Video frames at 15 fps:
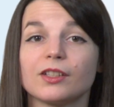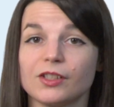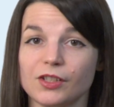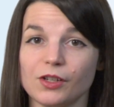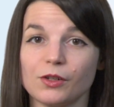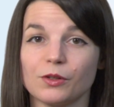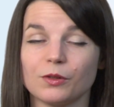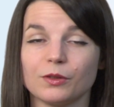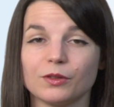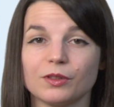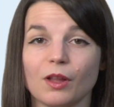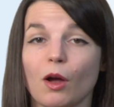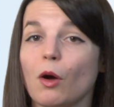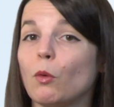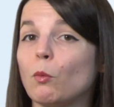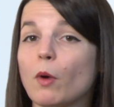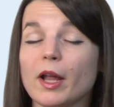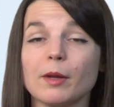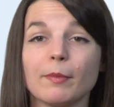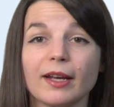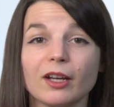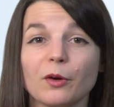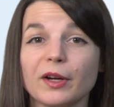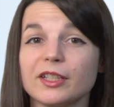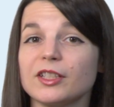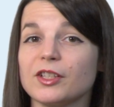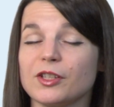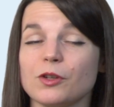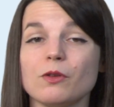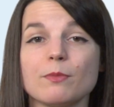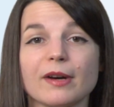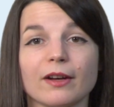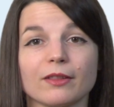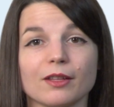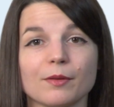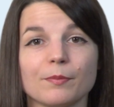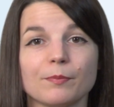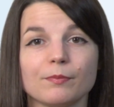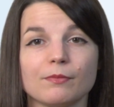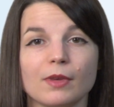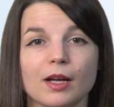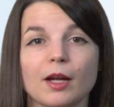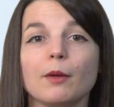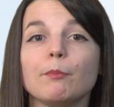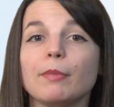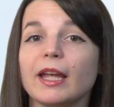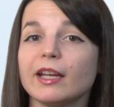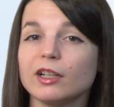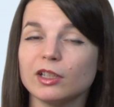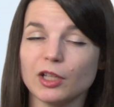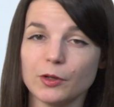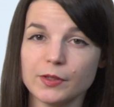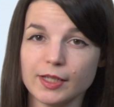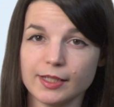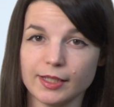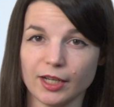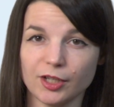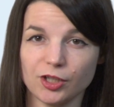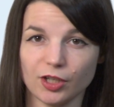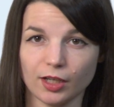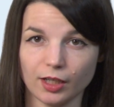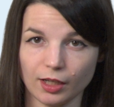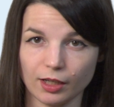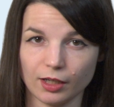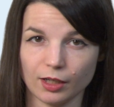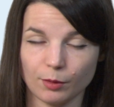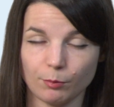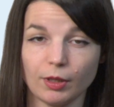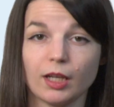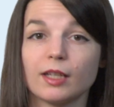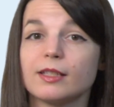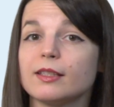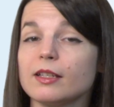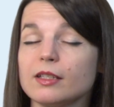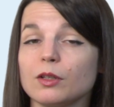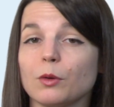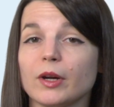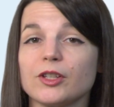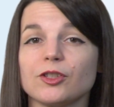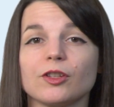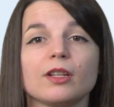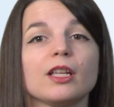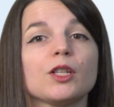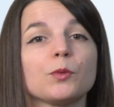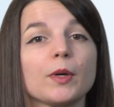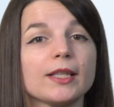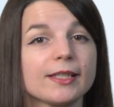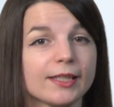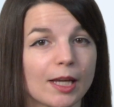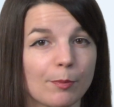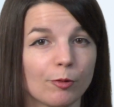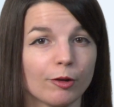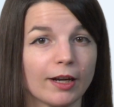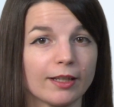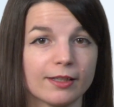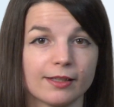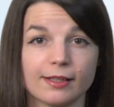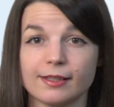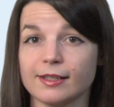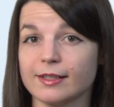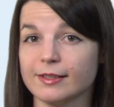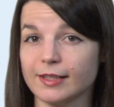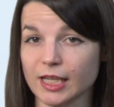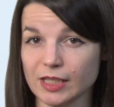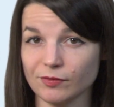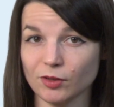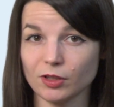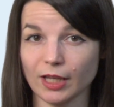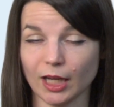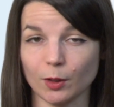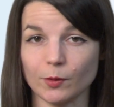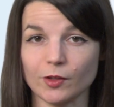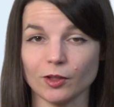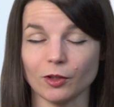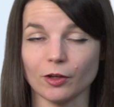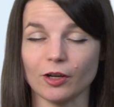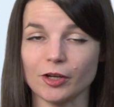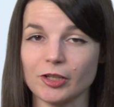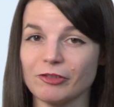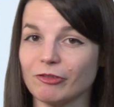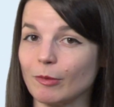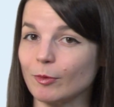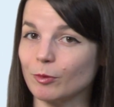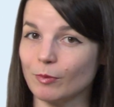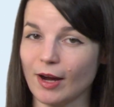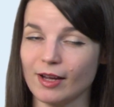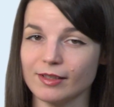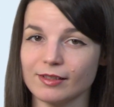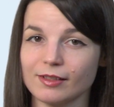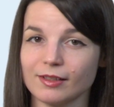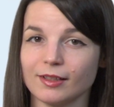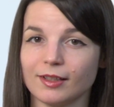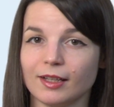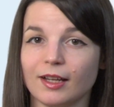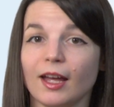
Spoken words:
2. What am I going to do about them? Pay close attention here, because this question is what separates the successful language learners from the rest.